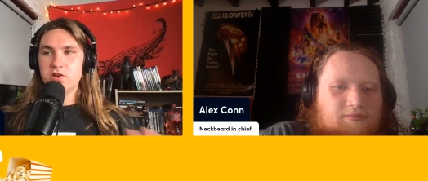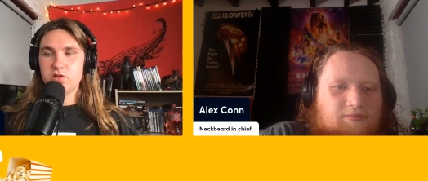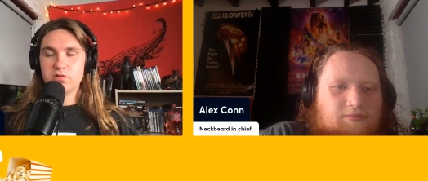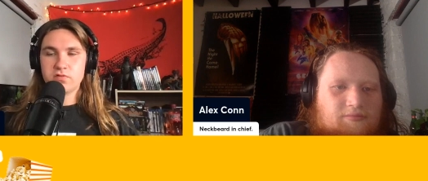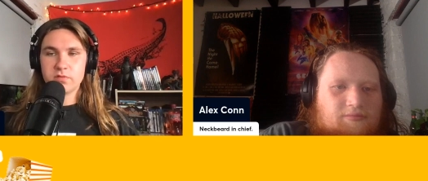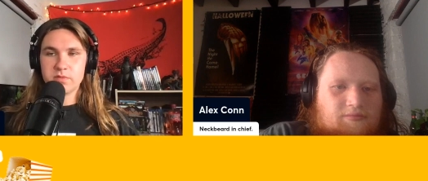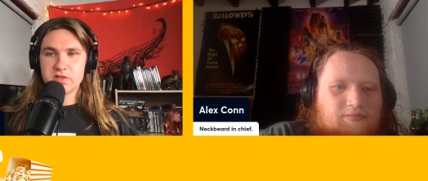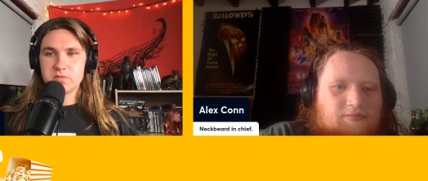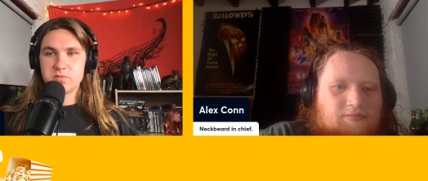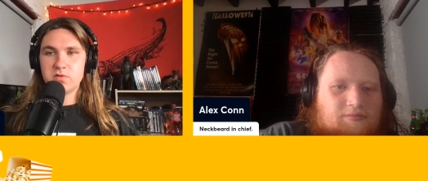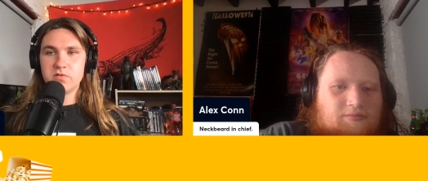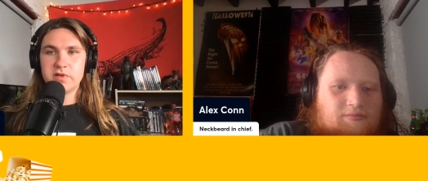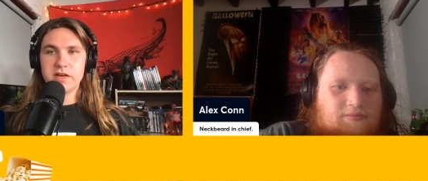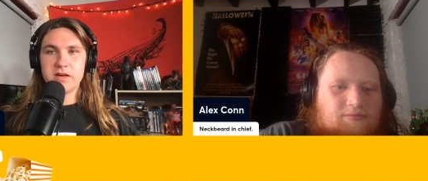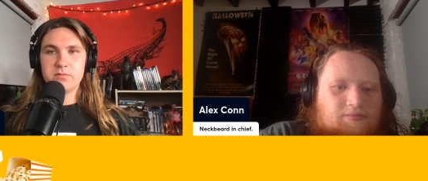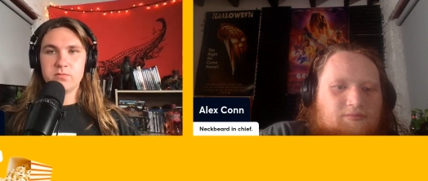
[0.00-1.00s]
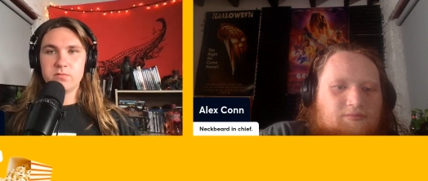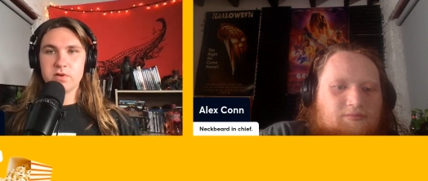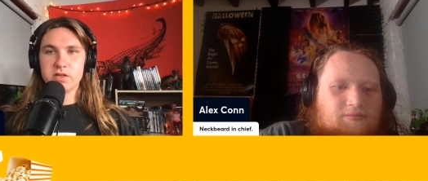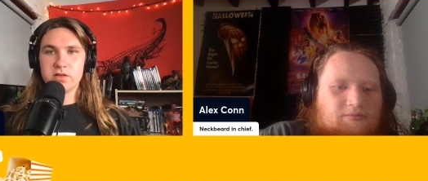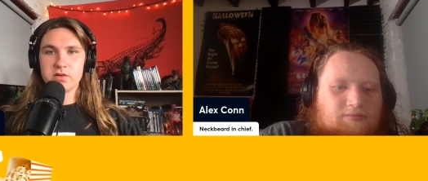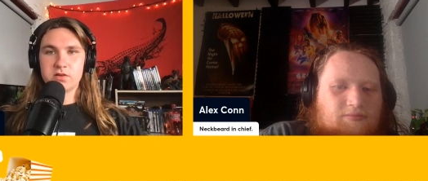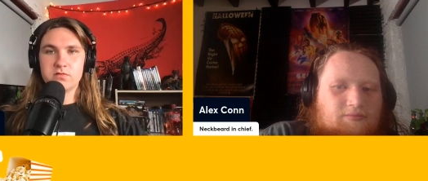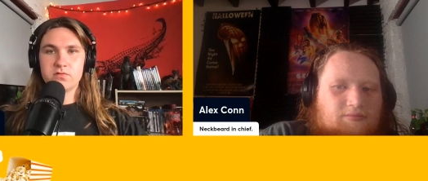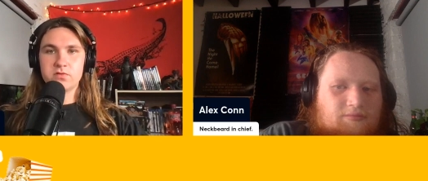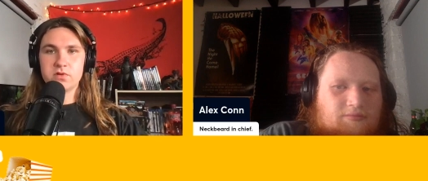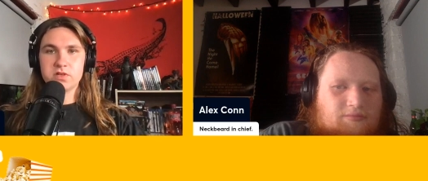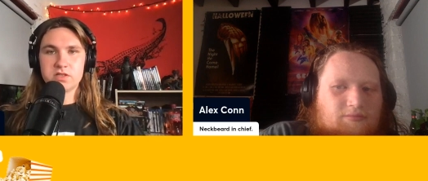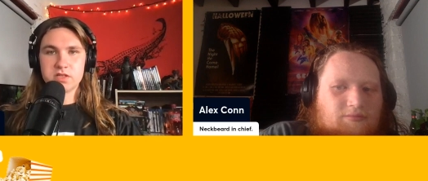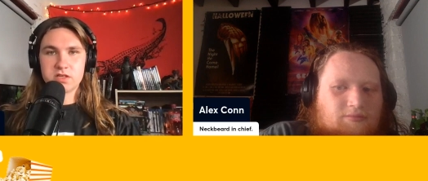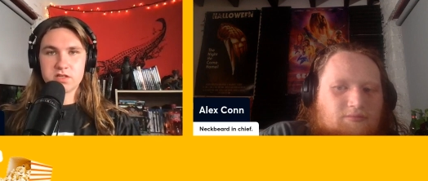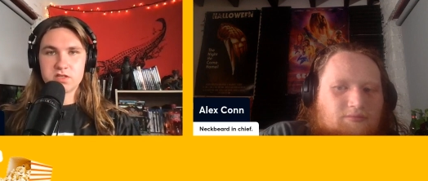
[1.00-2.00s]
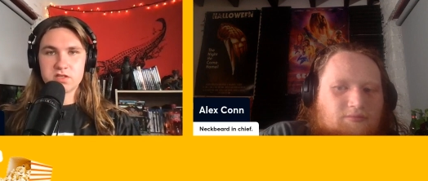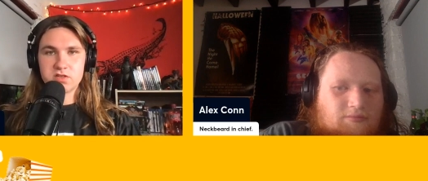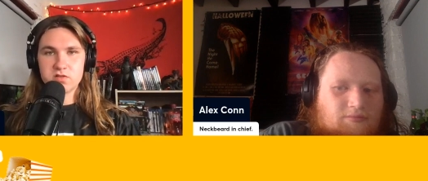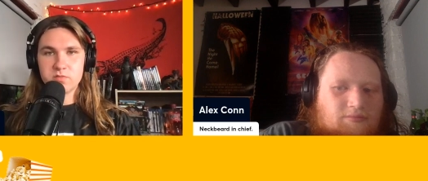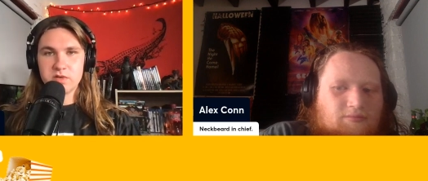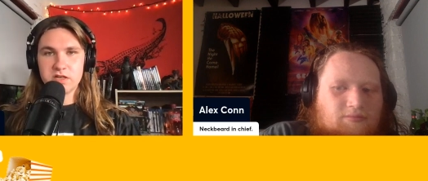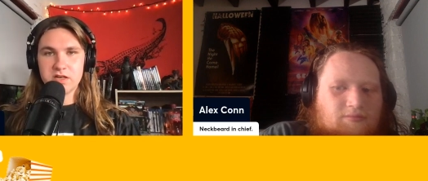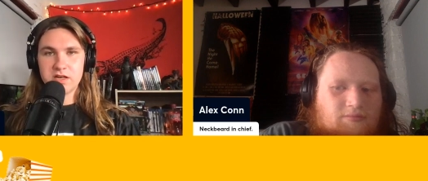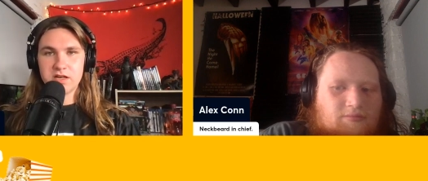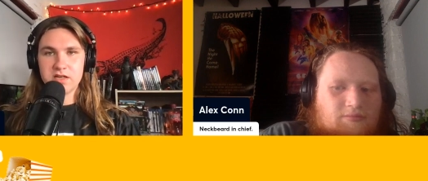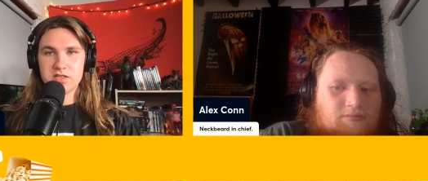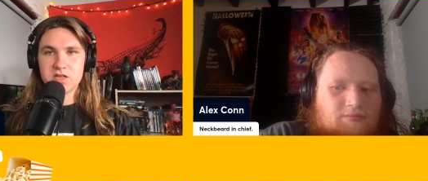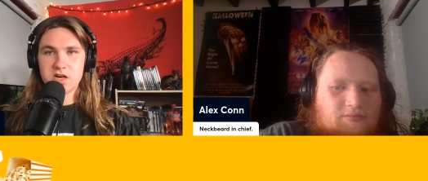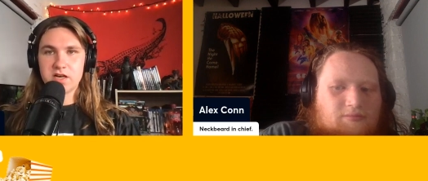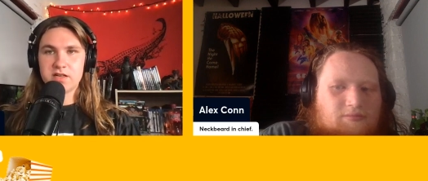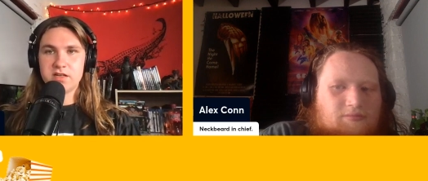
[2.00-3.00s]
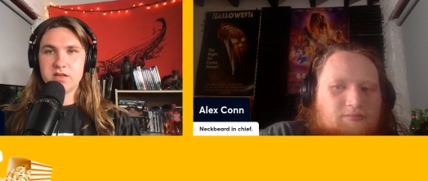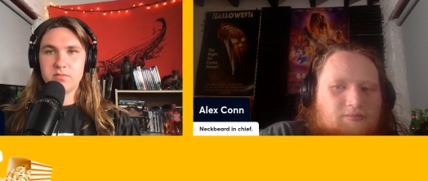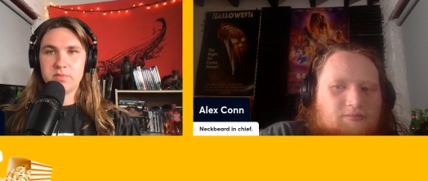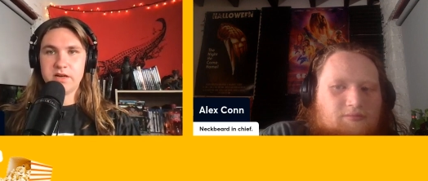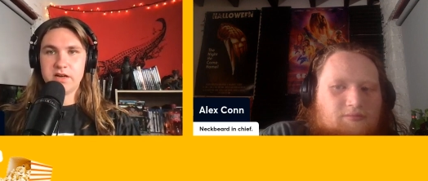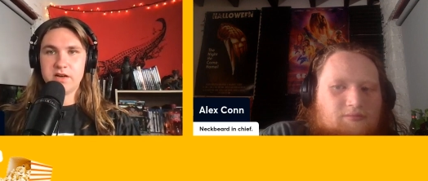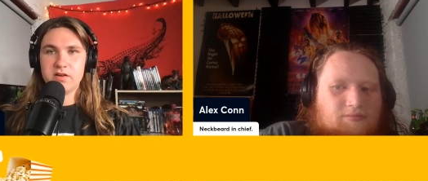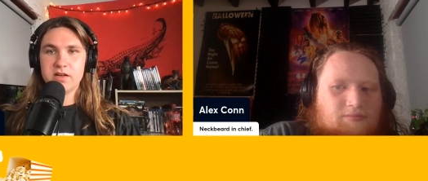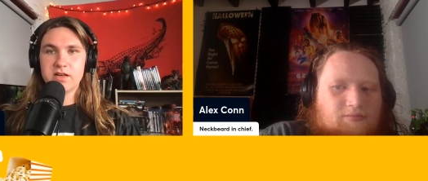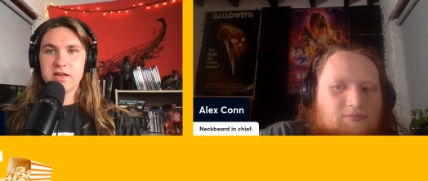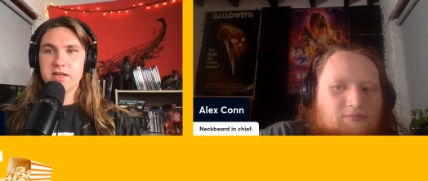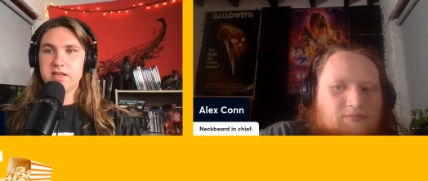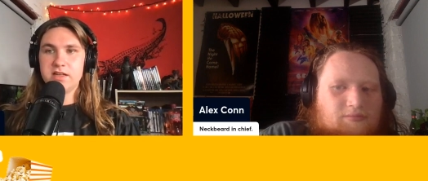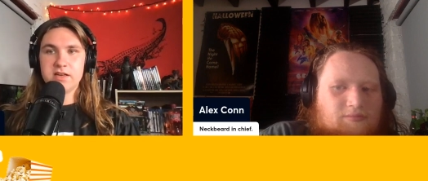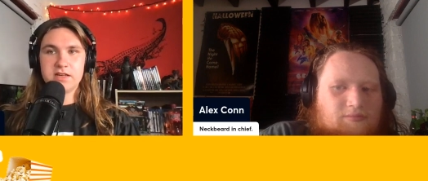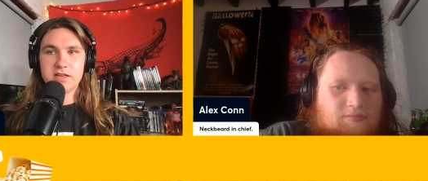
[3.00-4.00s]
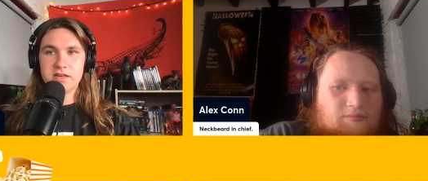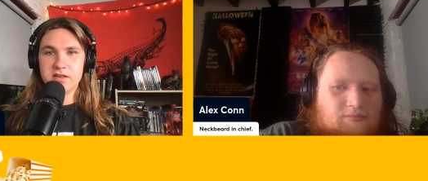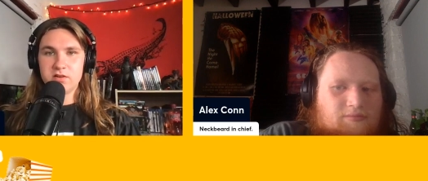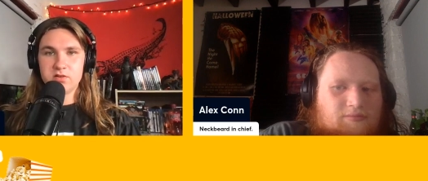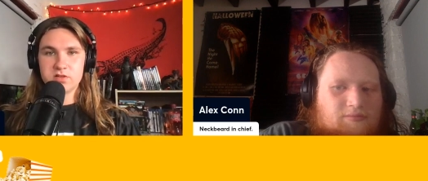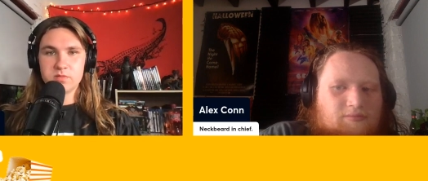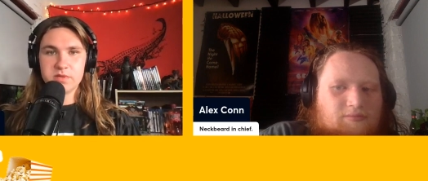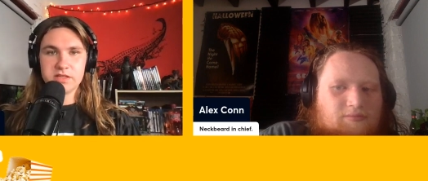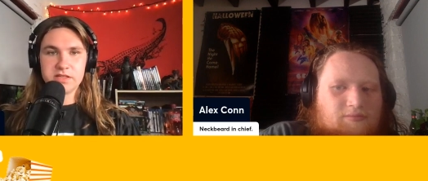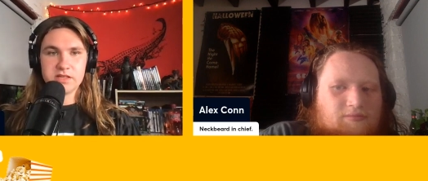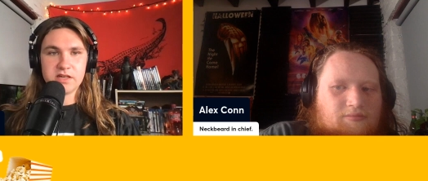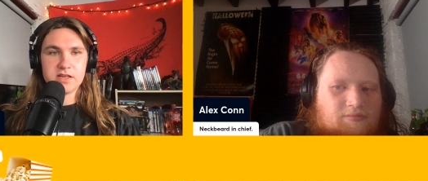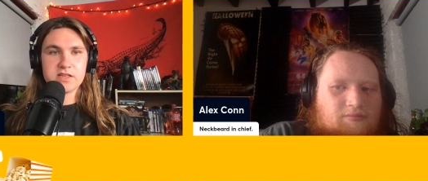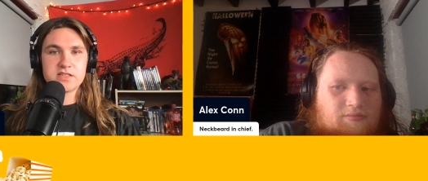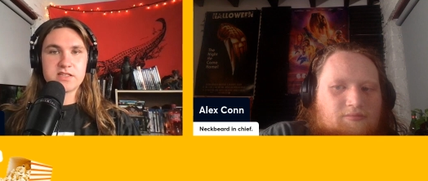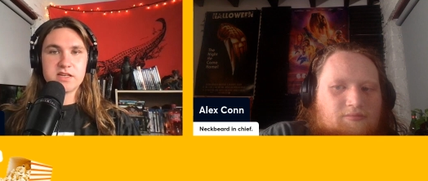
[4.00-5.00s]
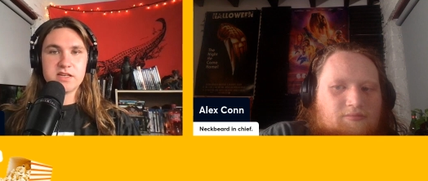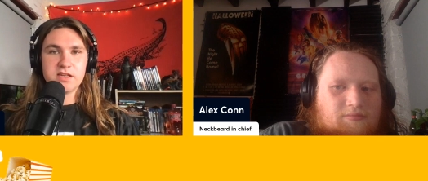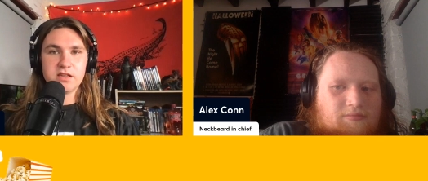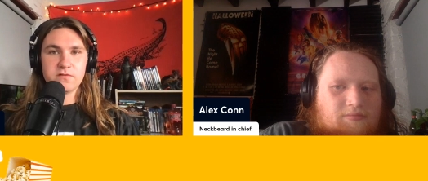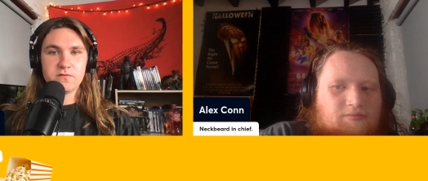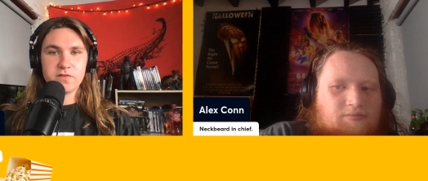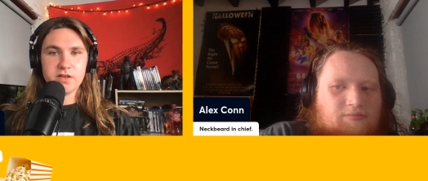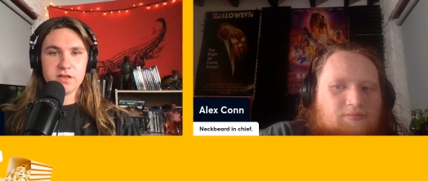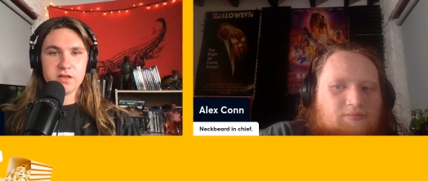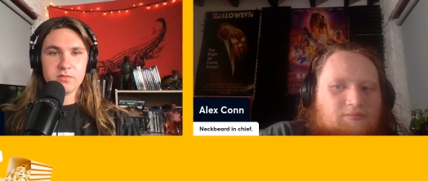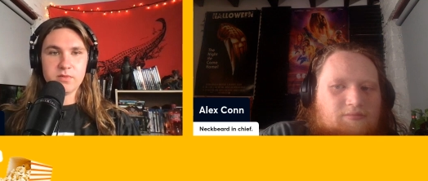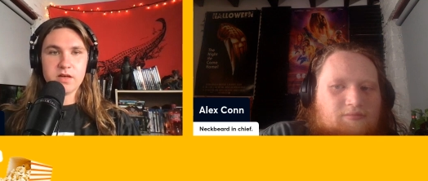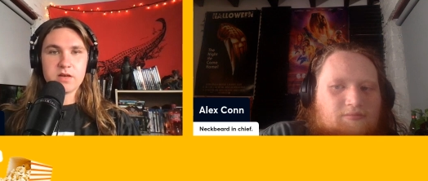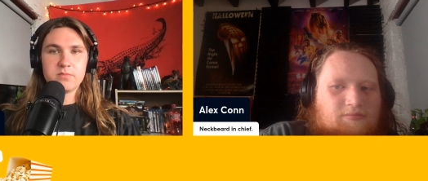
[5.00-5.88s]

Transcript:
Speaker 1: new from this movie, I'm really looking forward to consuming and talking about. And then again, ultimately seeing the film.